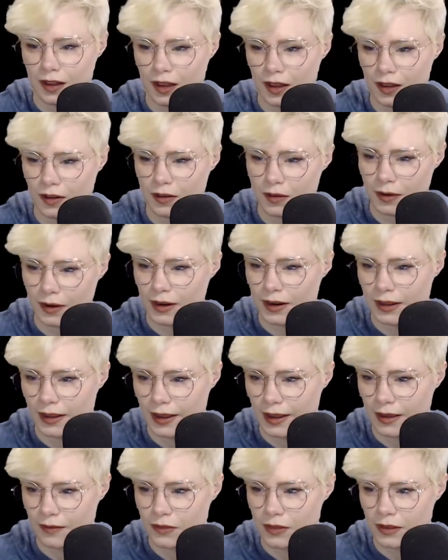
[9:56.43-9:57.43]
All right, I
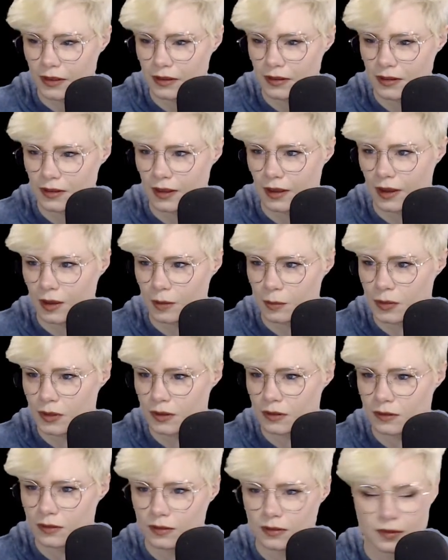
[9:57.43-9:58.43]
have this up.
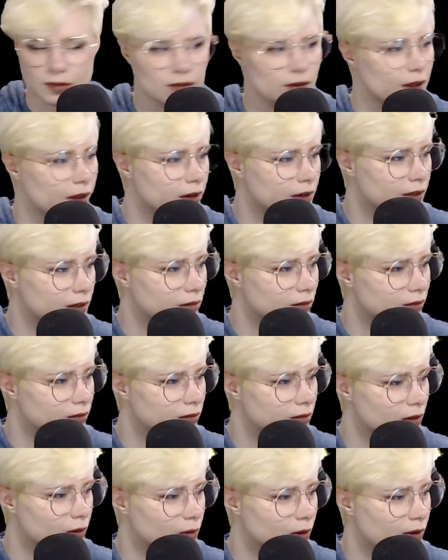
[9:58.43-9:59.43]
I
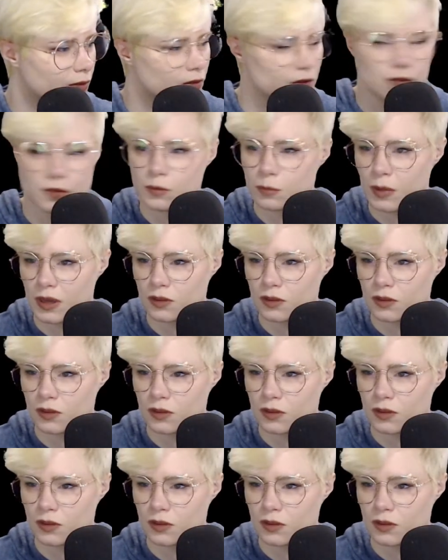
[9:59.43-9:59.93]
don't have enough space